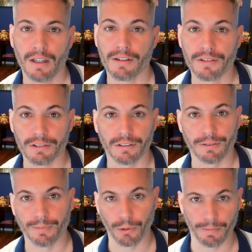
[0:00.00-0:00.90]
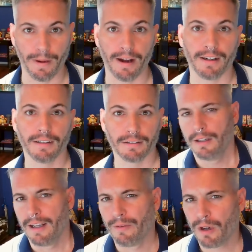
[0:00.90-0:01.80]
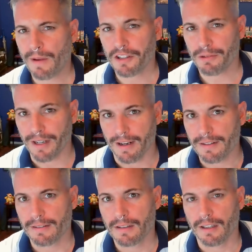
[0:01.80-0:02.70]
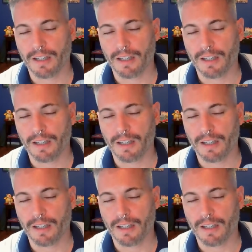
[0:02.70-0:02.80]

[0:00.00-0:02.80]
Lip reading: I'll certainly report back. And what about you guys?